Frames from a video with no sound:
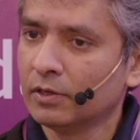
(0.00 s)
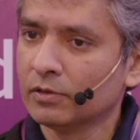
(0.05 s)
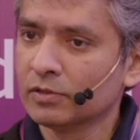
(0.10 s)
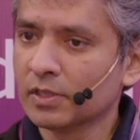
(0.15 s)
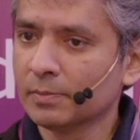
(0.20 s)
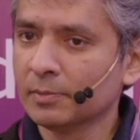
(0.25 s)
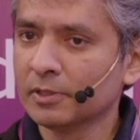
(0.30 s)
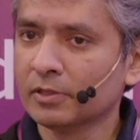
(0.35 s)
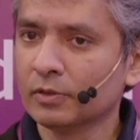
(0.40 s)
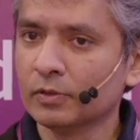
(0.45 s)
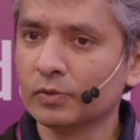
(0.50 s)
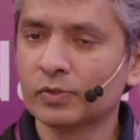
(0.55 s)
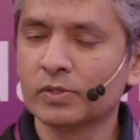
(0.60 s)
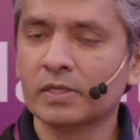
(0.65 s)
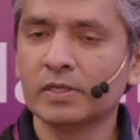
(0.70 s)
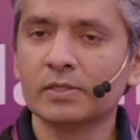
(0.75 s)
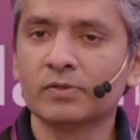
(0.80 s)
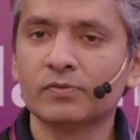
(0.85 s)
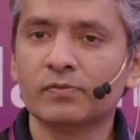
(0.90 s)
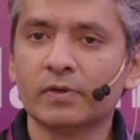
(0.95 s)
some other use
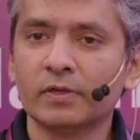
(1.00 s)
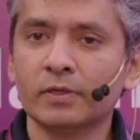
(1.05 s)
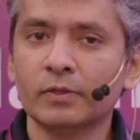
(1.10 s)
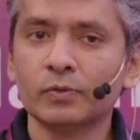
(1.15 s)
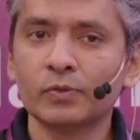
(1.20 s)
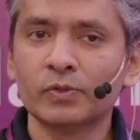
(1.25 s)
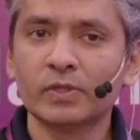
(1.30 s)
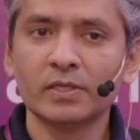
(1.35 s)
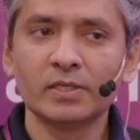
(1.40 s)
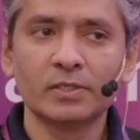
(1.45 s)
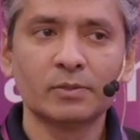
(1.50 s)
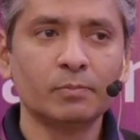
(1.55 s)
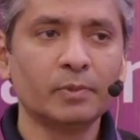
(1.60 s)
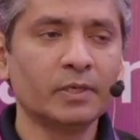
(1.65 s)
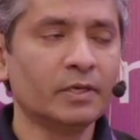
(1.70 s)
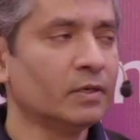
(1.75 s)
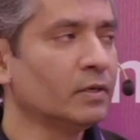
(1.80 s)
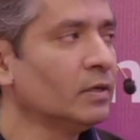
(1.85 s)
case, for a use case B.